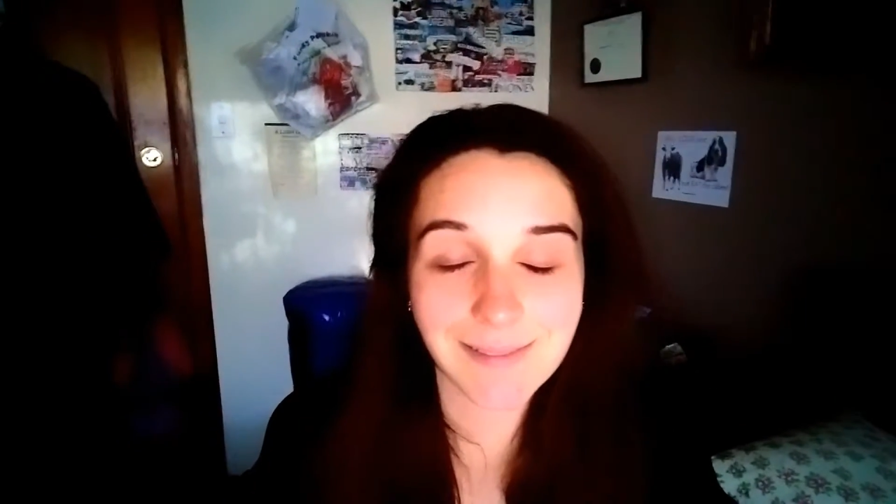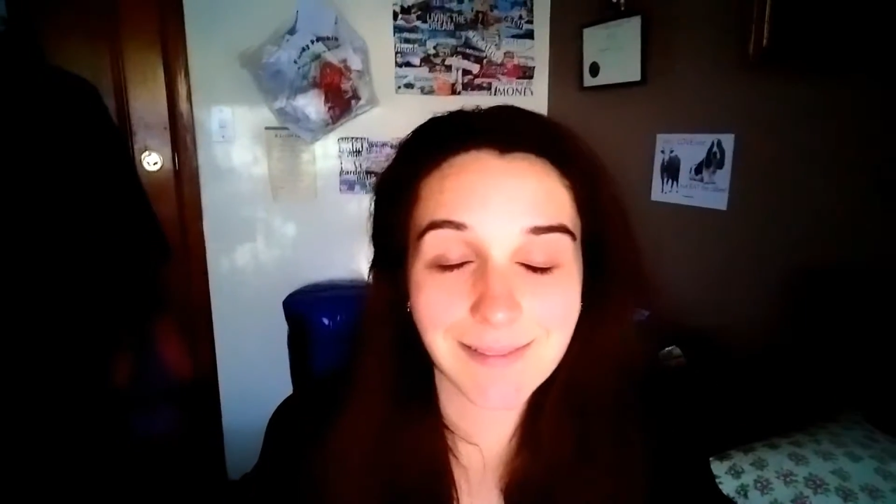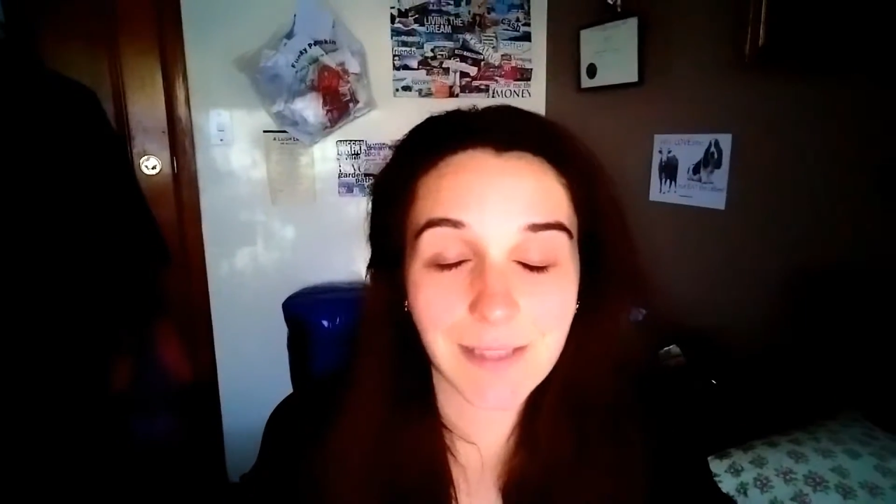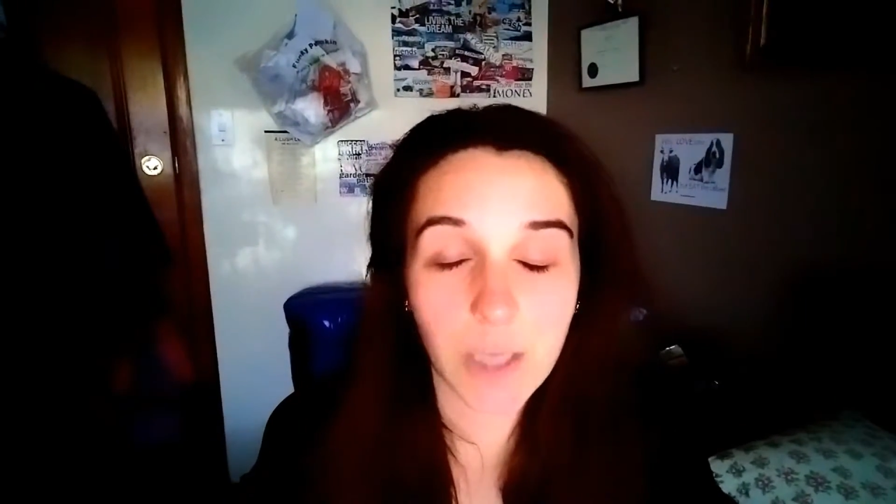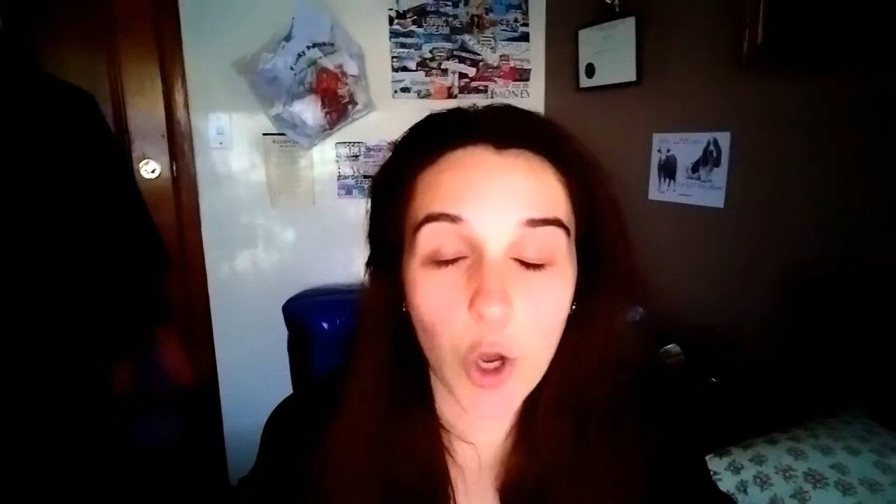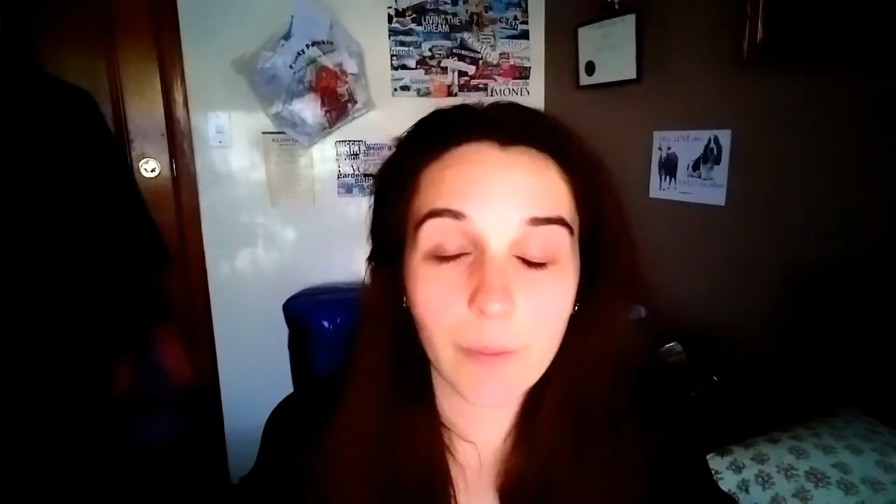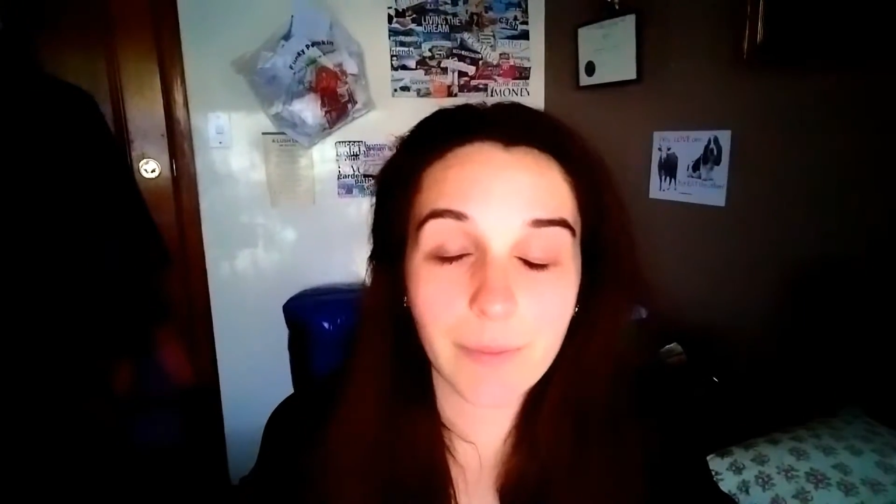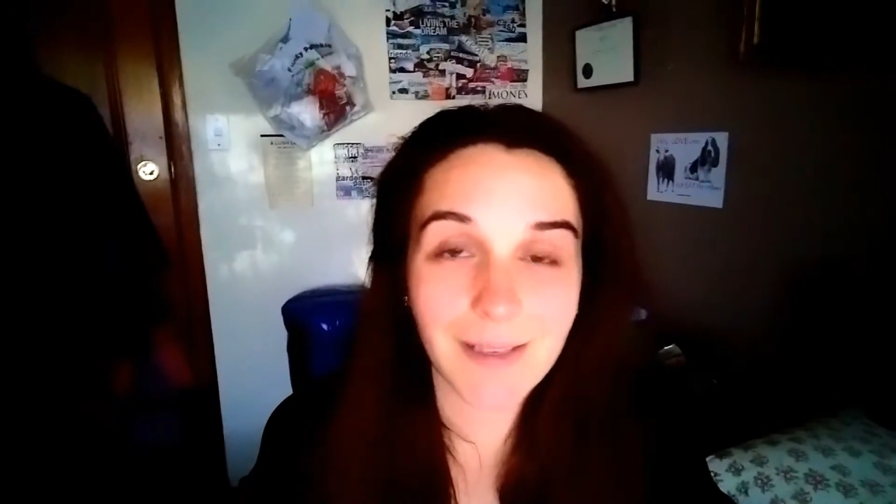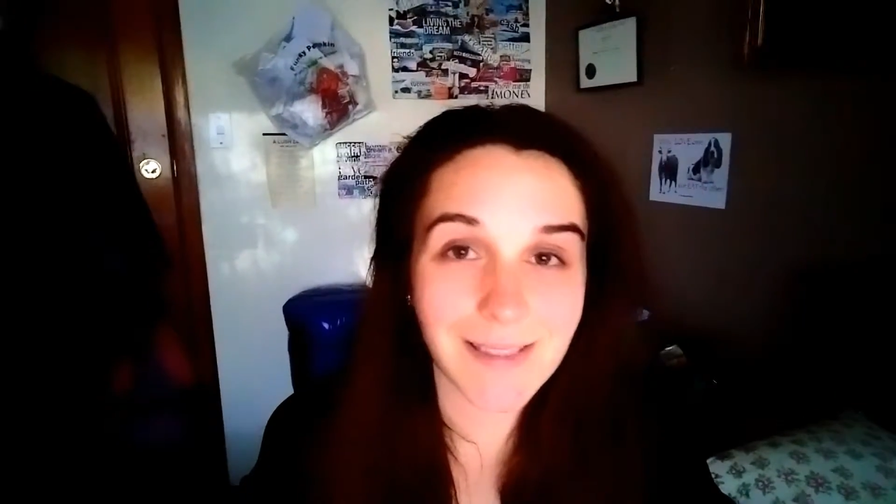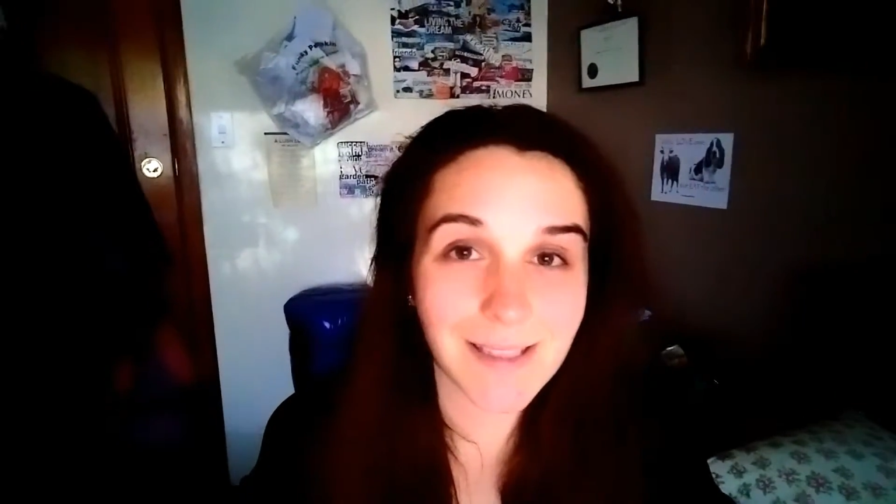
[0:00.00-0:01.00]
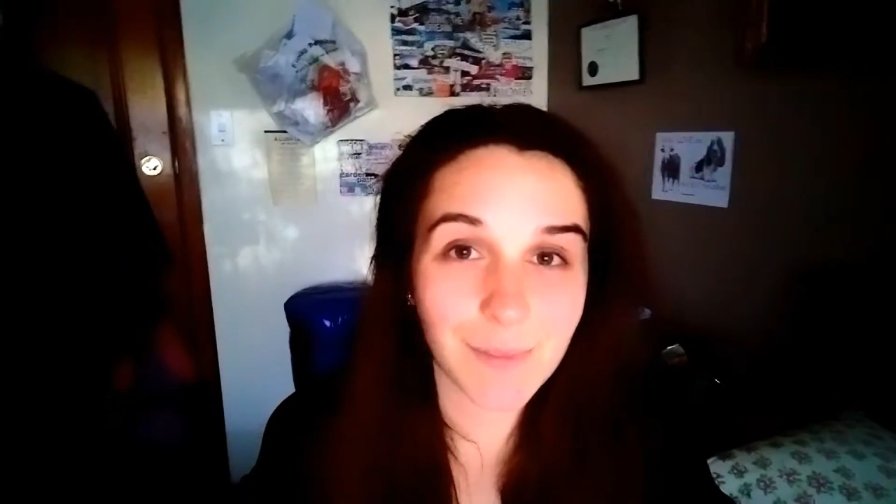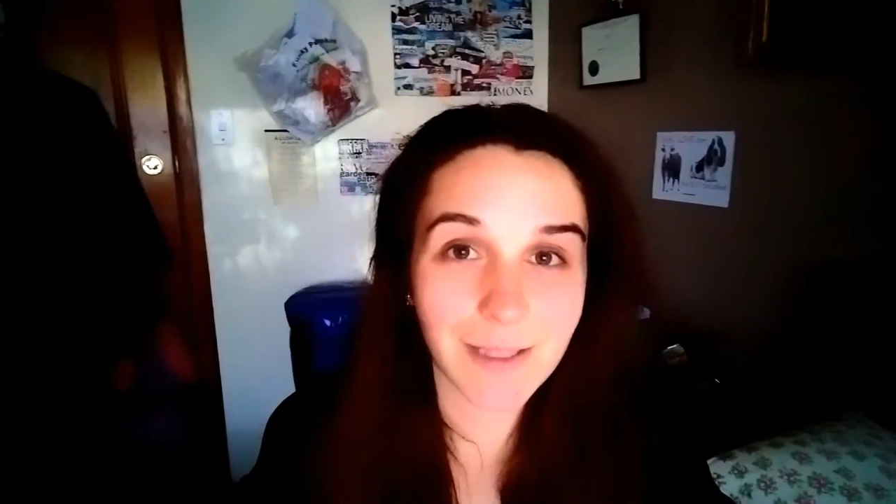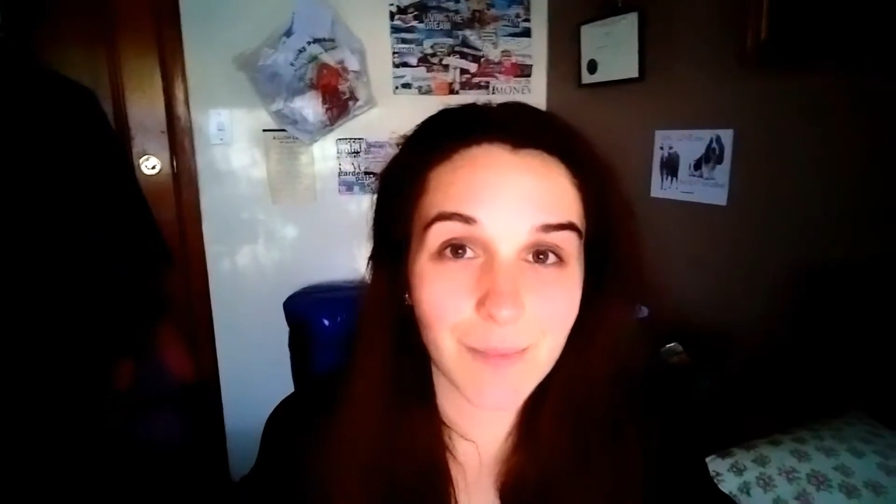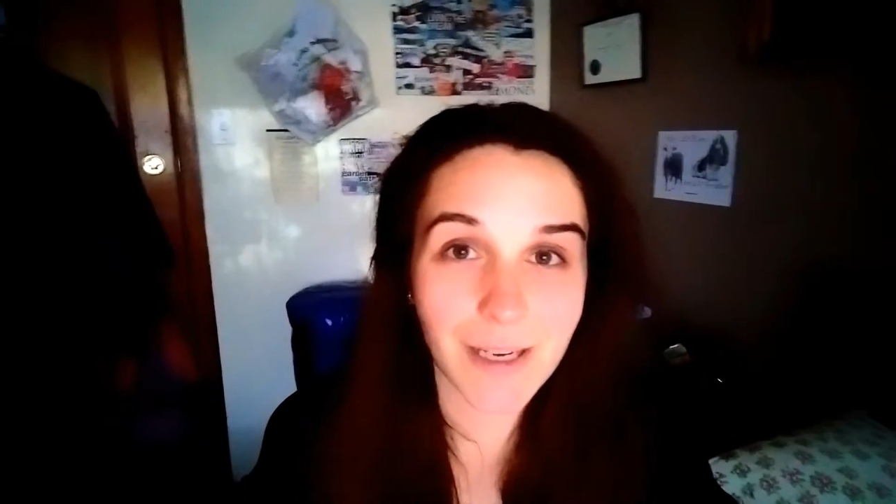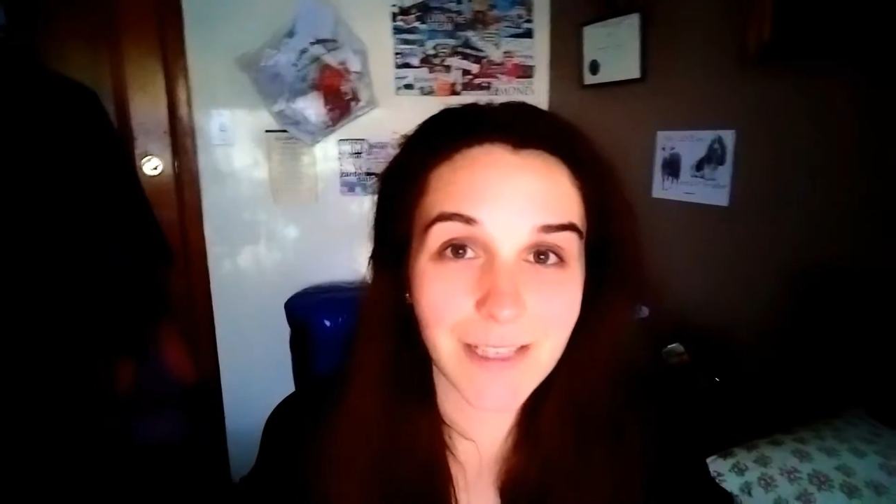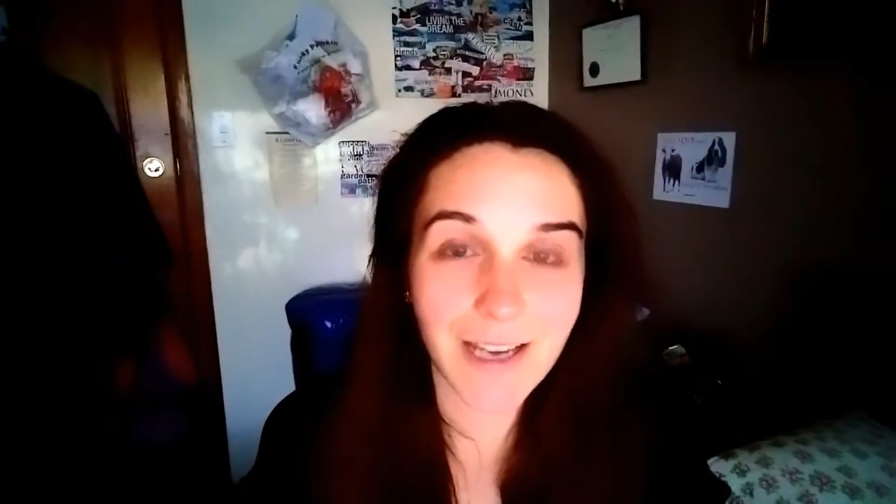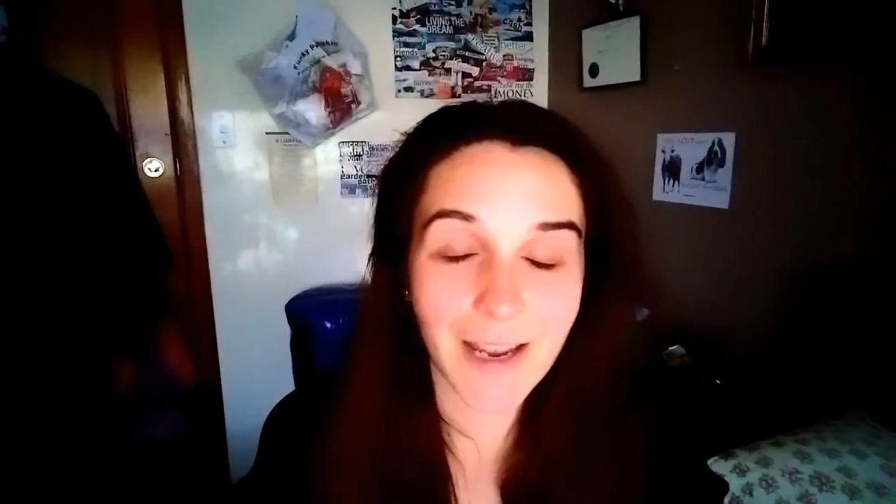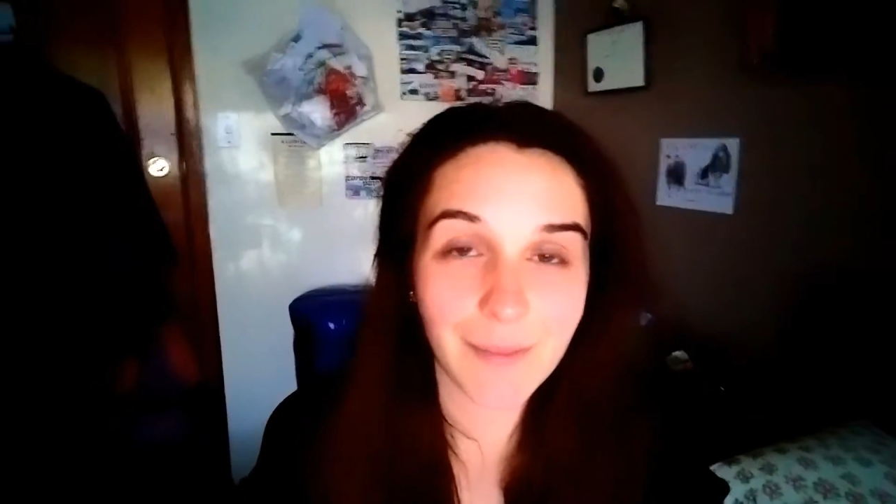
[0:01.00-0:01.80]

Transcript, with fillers: I hope you've done something that makes you happy